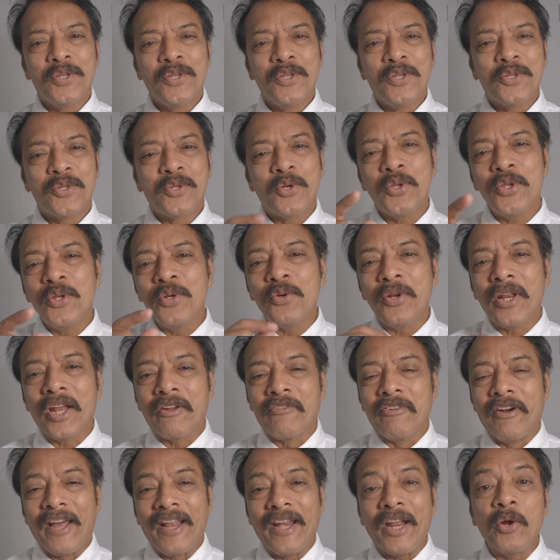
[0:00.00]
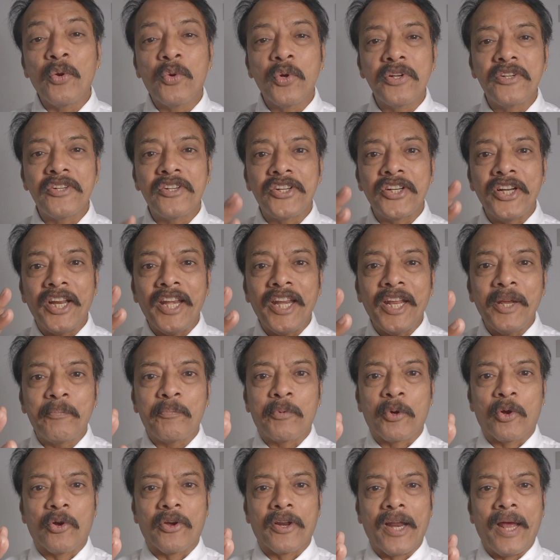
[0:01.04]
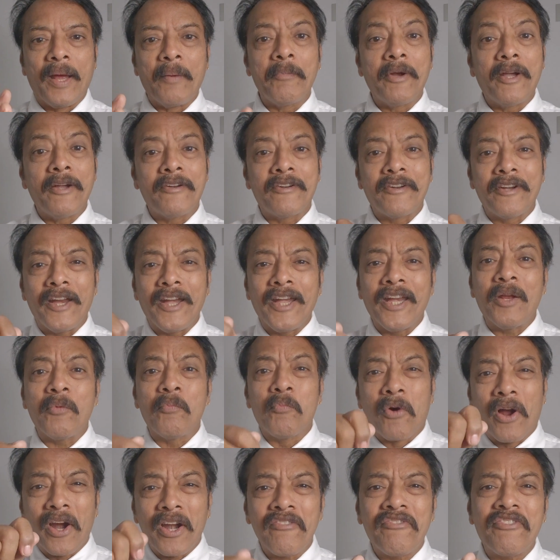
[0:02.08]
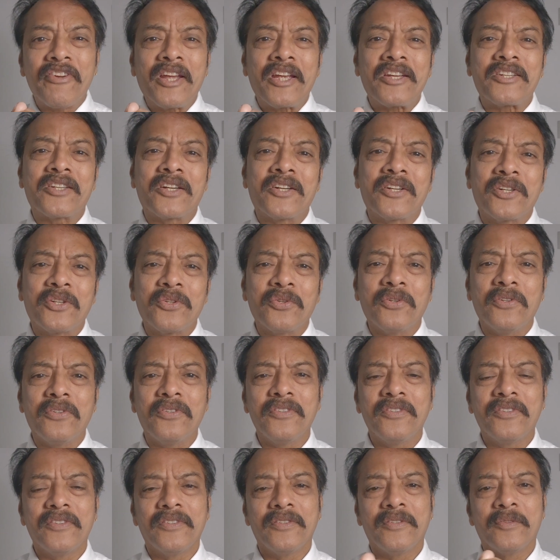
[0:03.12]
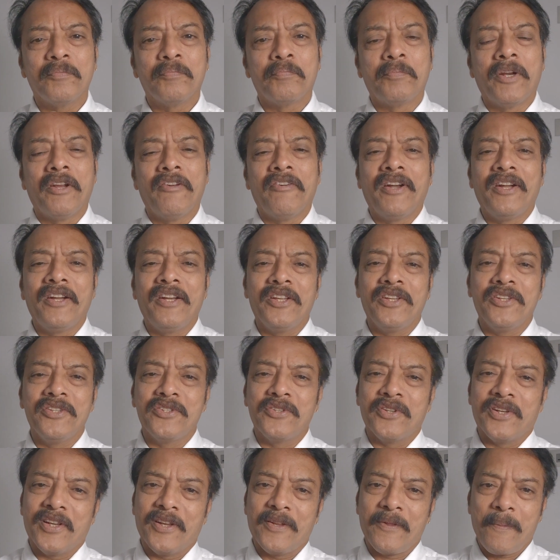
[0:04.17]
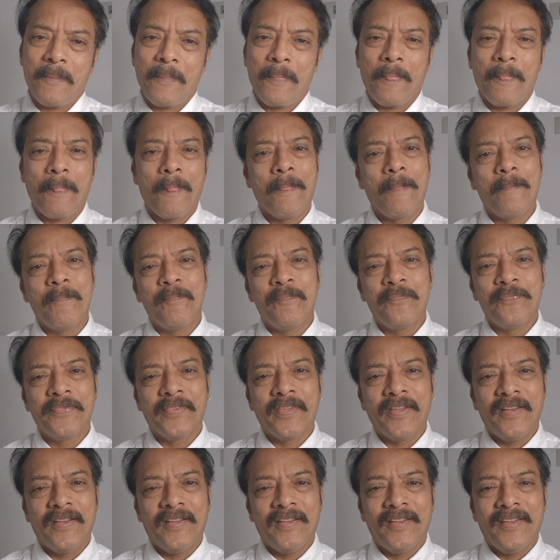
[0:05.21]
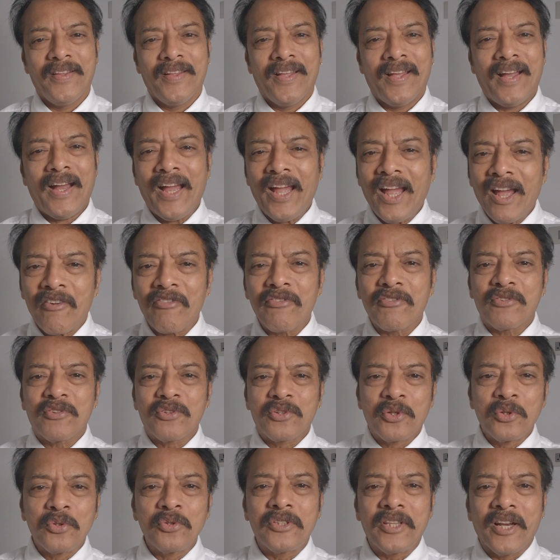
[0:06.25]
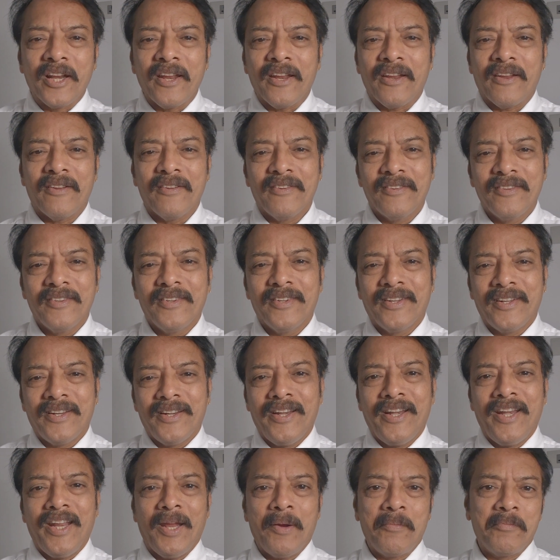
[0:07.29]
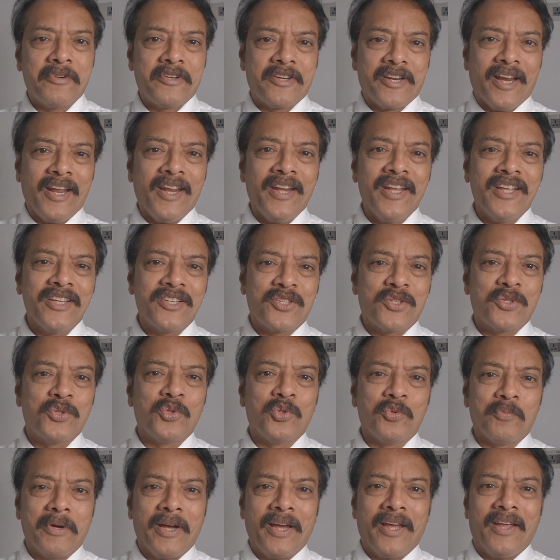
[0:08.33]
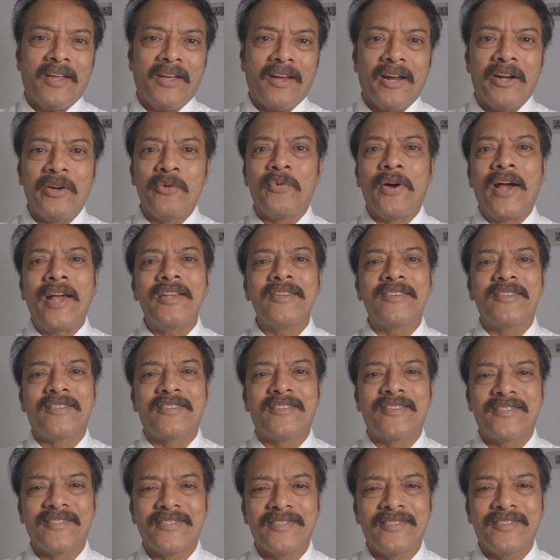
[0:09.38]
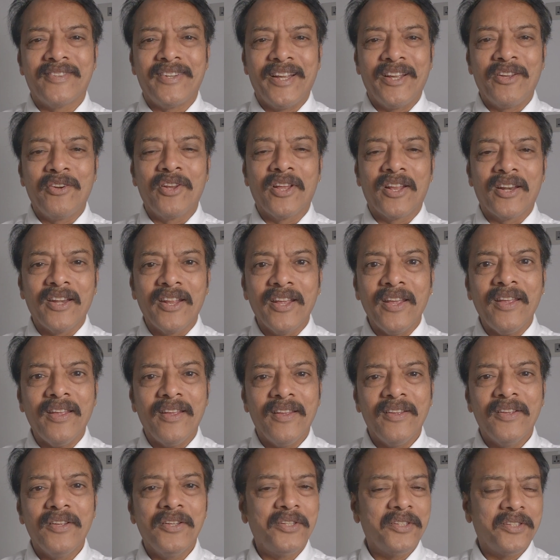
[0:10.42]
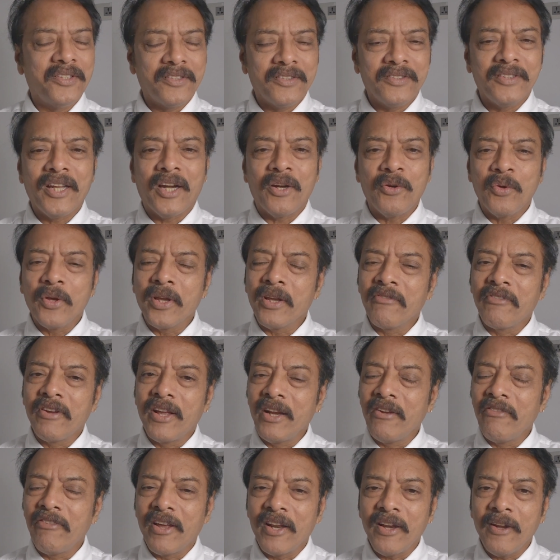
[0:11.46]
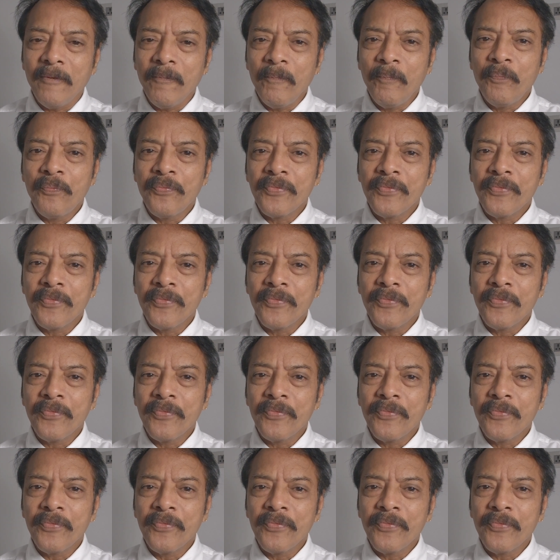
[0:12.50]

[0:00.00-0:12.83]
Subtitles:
So you require a good training program and training modification to prevent injury. I have 2, 3 named trainees whom I advise regularly. They are doing very well.